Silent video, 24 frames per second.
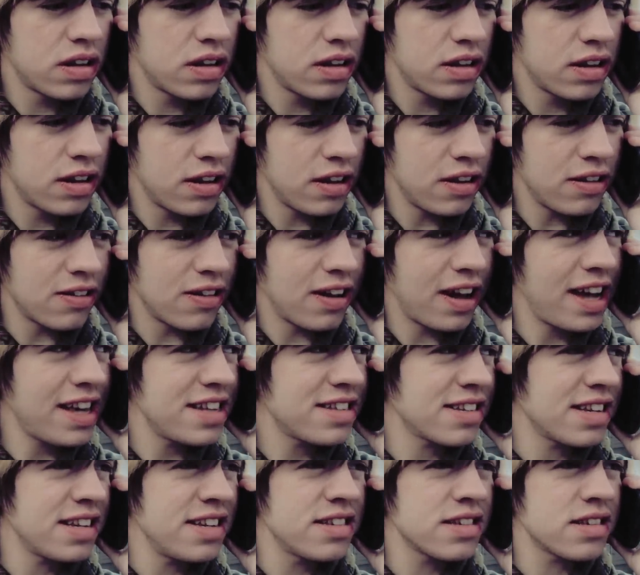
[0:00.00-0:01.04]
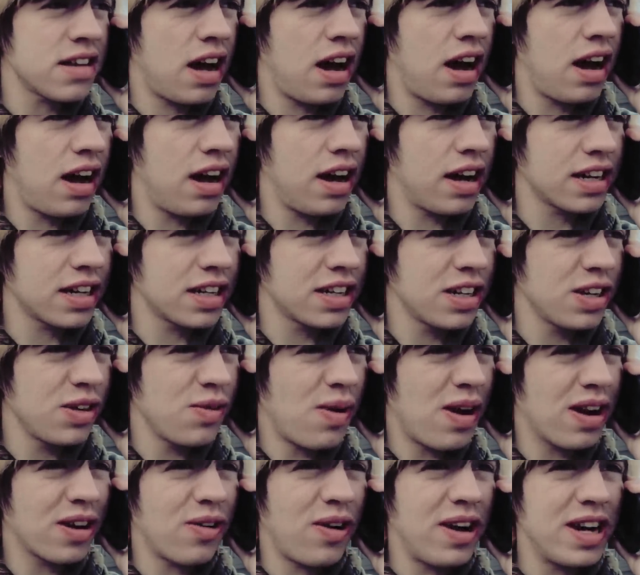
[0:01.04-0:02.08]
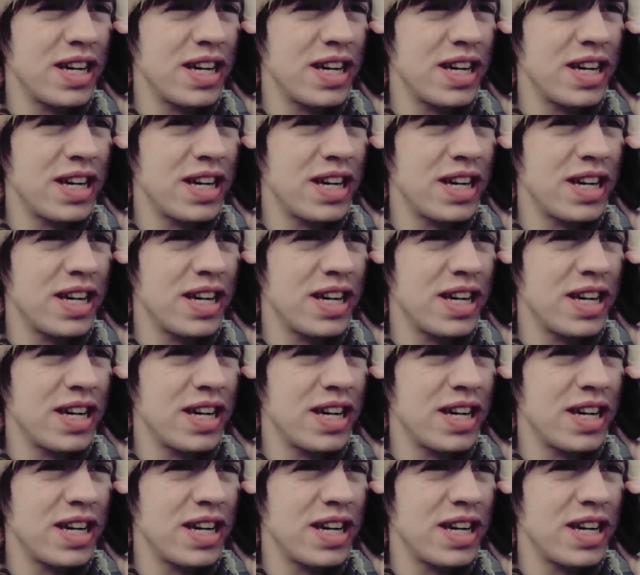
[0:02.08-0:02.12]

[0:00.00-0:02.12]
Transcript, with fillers: Oh, hey Skeez. Uh, you want to go ice